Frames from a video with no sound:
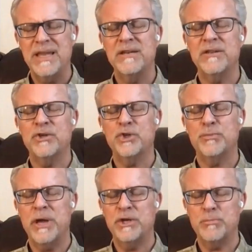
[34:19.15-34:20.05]
into the
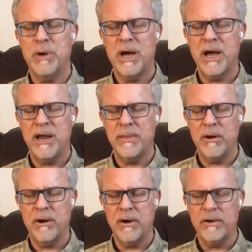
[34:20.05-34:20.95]
space
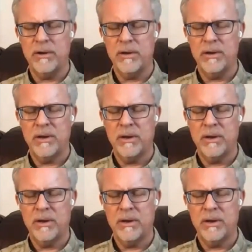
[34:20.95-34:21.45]
behind the heart.